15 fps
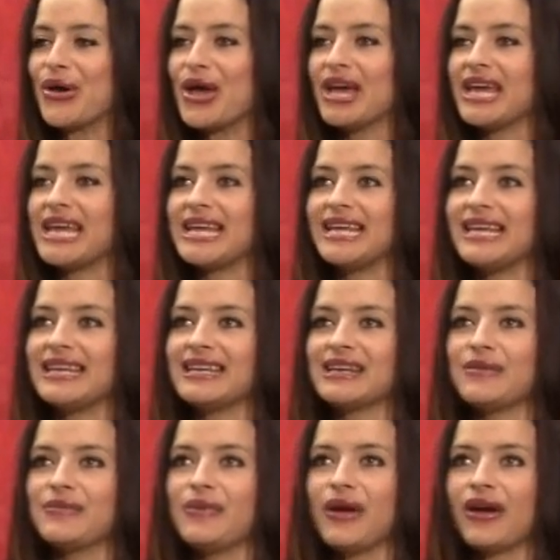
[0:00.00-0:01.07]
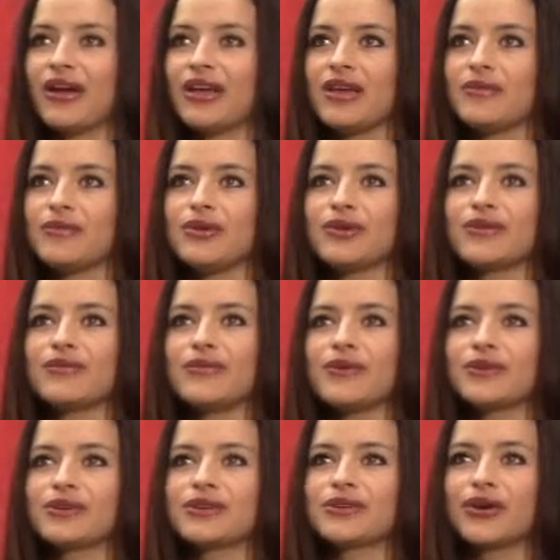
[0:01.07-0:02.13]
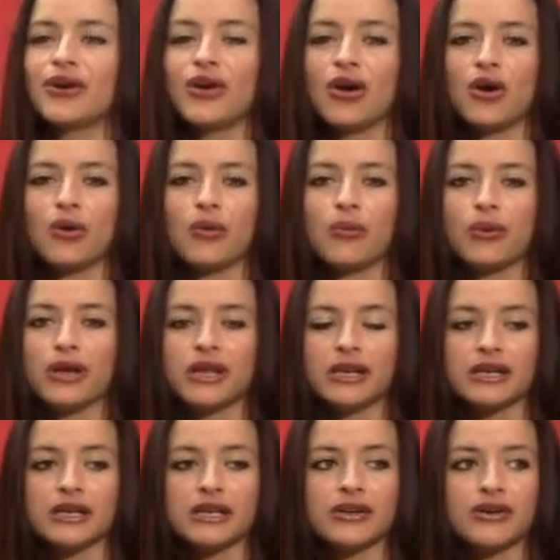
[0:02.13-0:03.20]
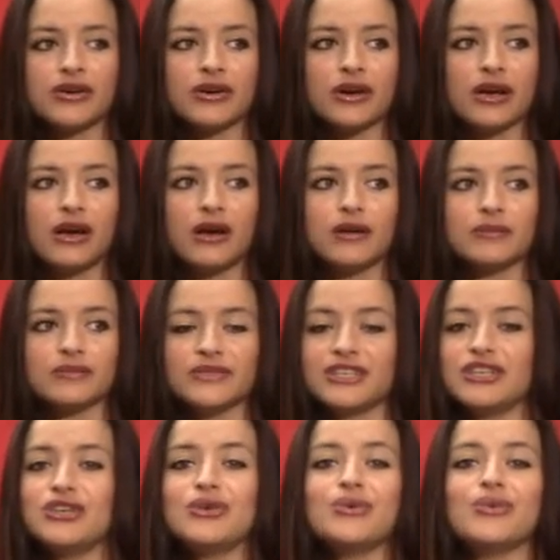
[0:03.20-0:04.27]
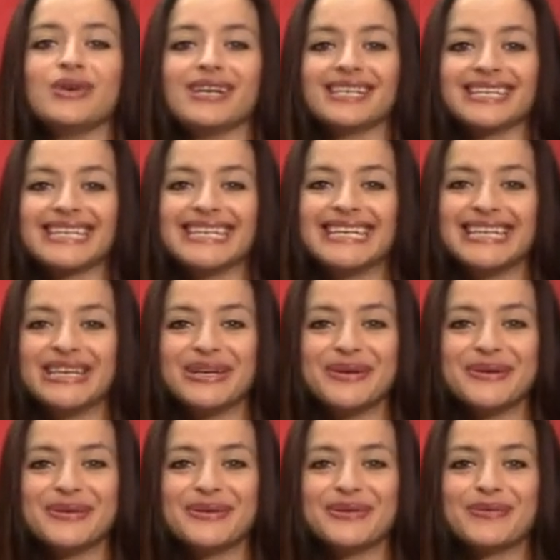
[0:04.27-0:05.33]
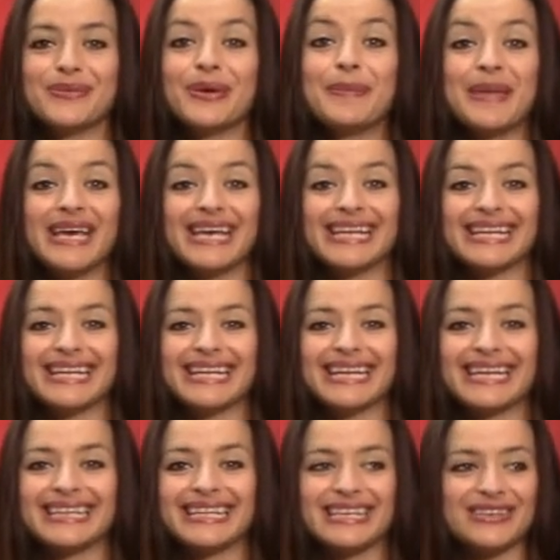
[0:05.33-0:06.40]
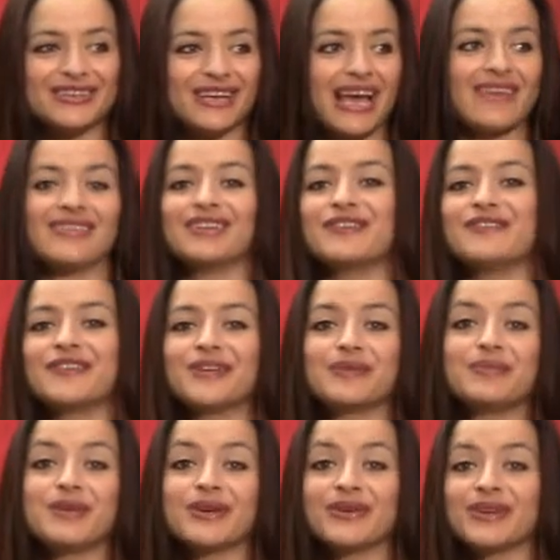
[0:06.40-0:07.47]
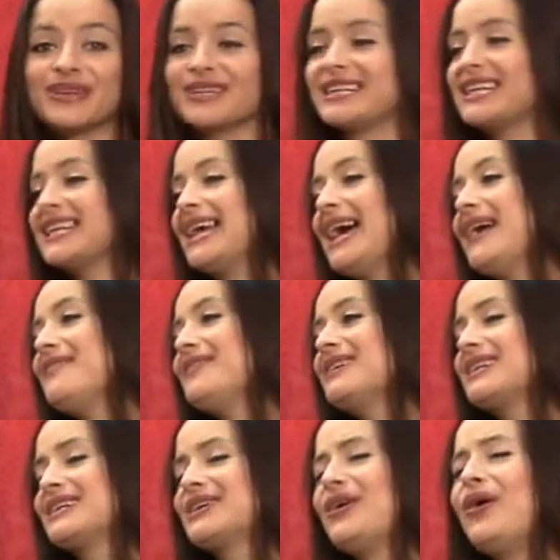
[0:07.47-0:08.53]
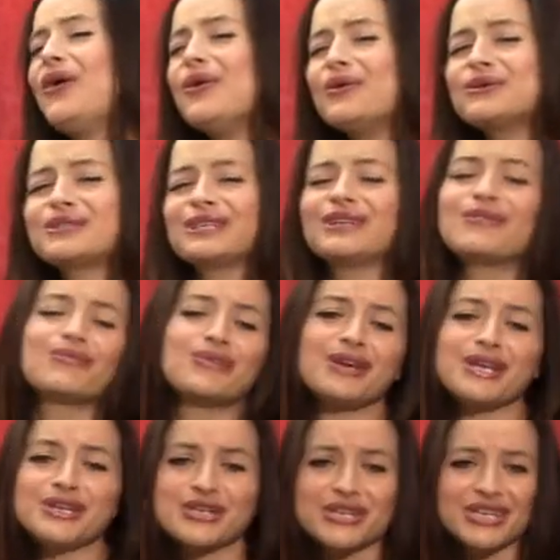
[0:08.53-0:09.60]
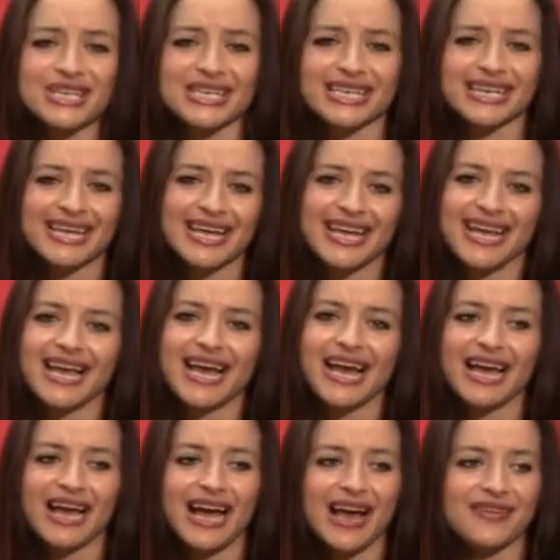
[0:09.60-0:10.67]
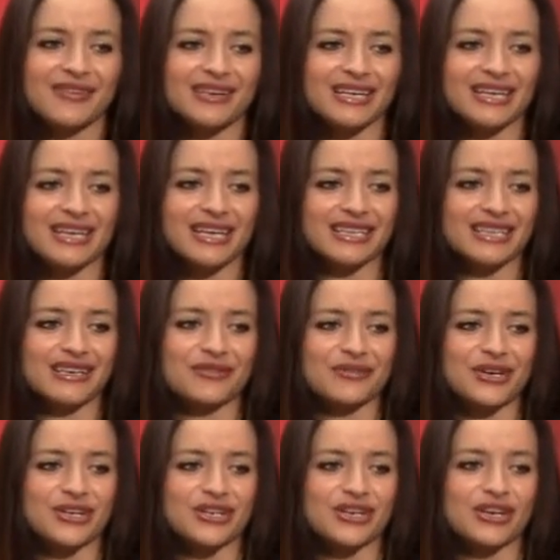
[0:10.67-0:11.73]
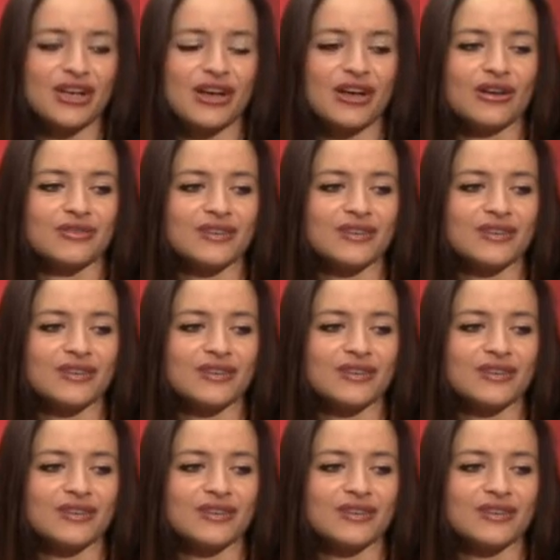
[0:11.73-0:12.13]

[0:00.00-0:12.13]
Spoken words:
it's a very beautiful circle where the new ones, the new women, that they just having their first period and having a whole celebration, having a celebration of